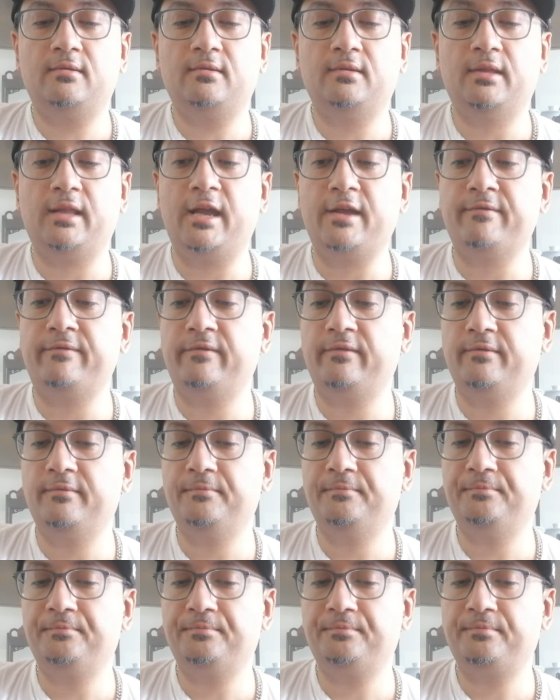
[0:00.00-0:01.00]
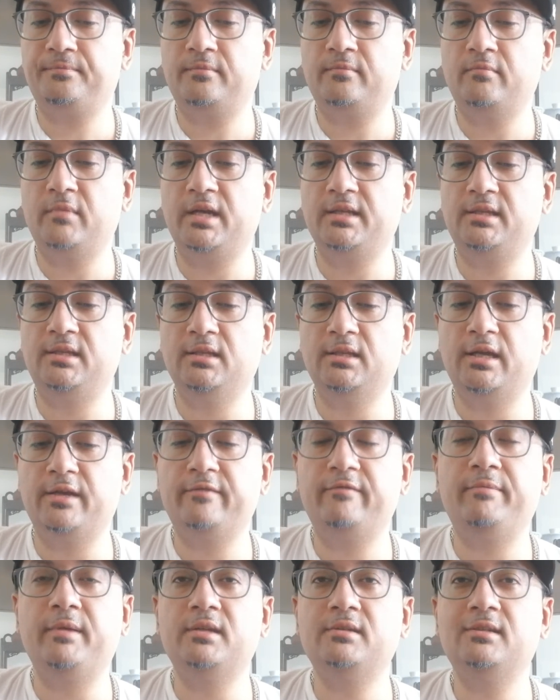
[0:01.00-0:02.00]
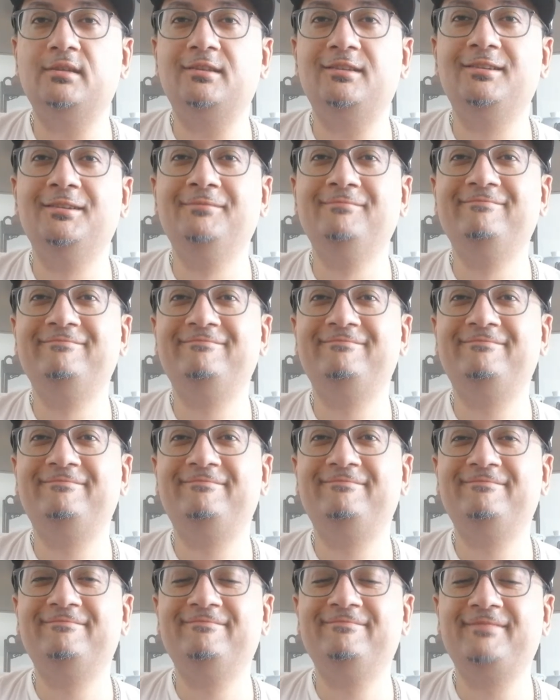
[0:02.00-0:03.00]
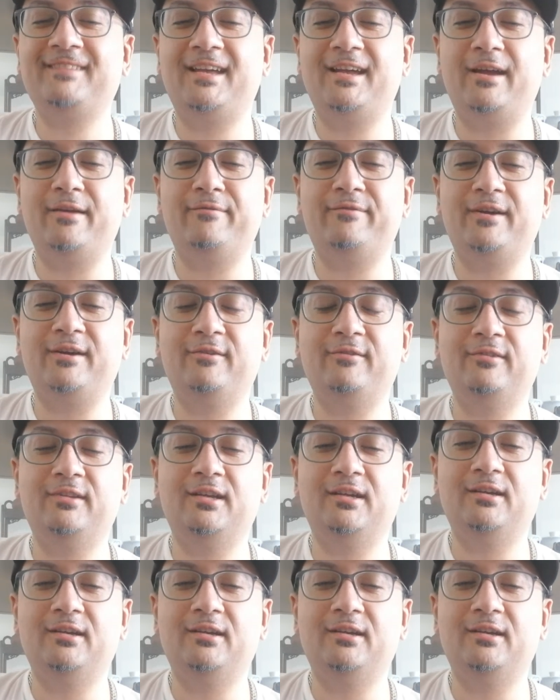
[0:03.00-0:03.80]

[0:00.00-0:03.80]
life, my tea life basically. I found